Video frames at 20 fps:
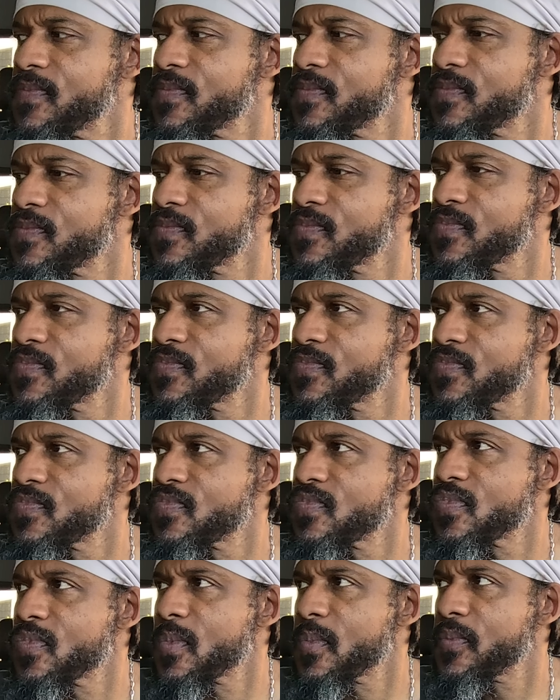and all, I'm
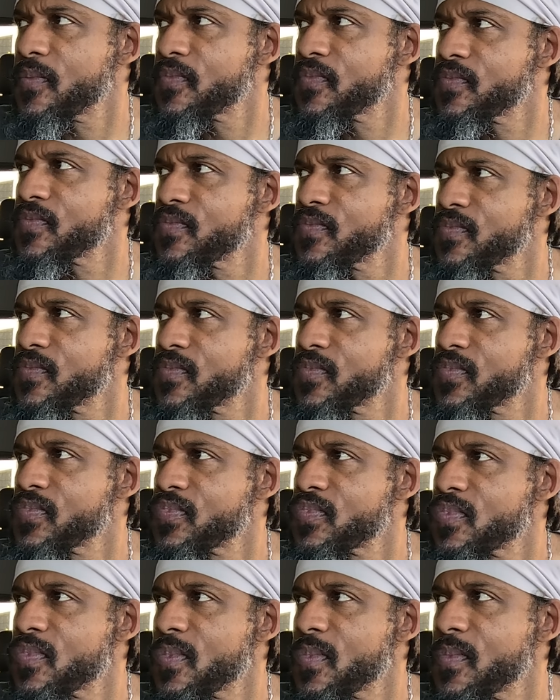going to generously give
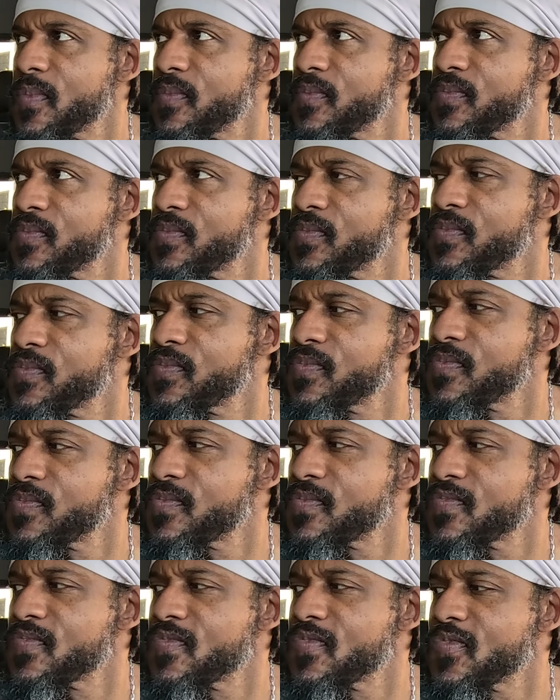this place
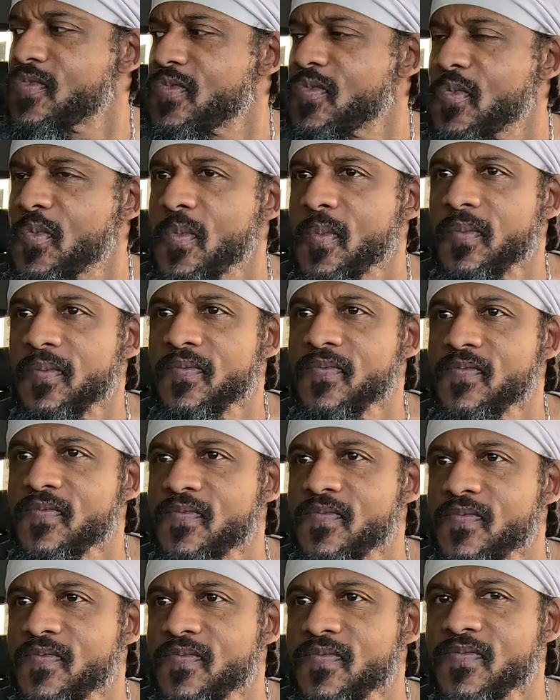a
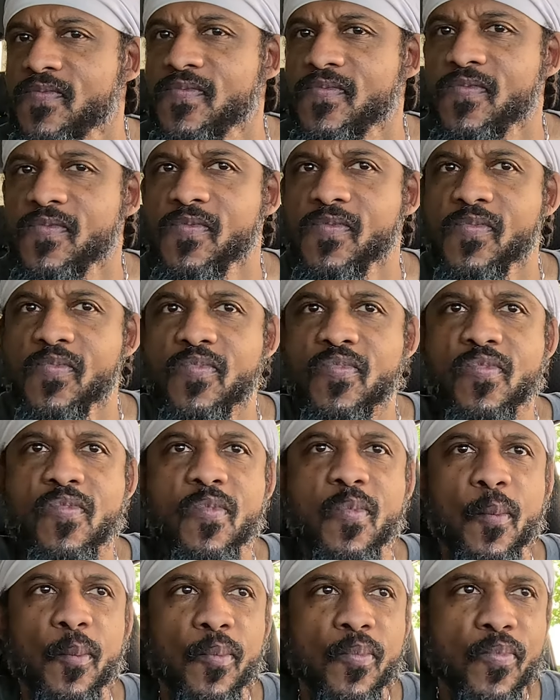seven and a half.
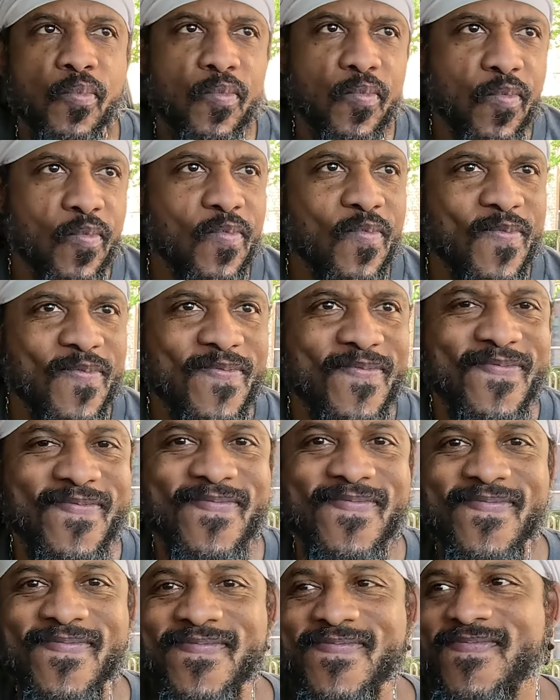I would have given it
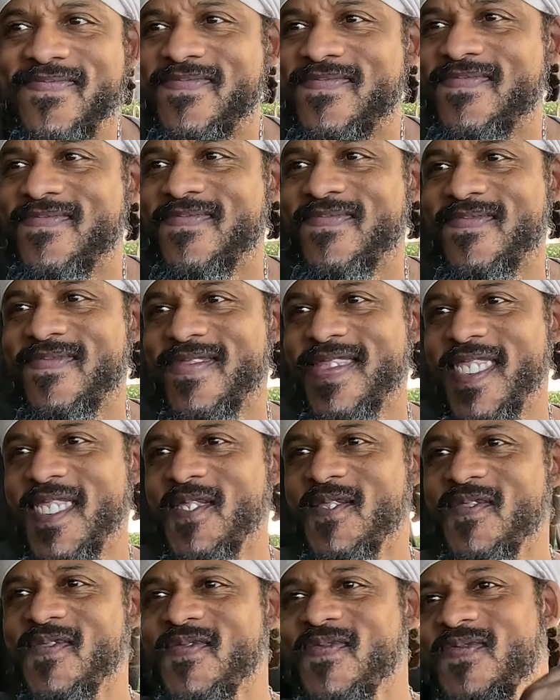an eight if the price
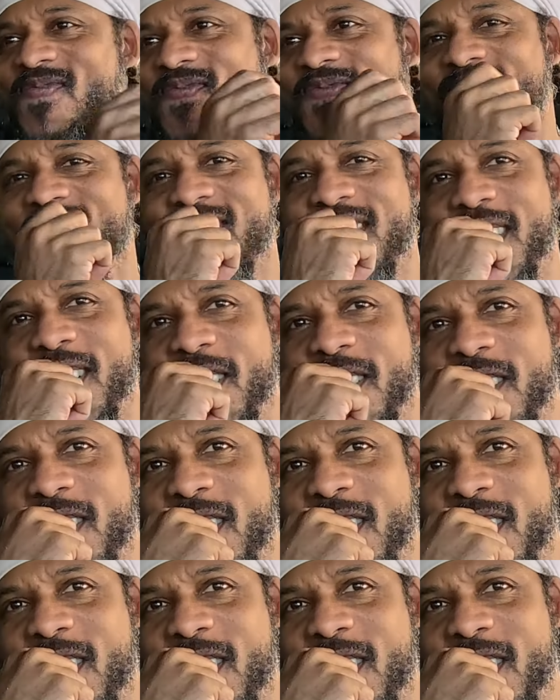points were better. I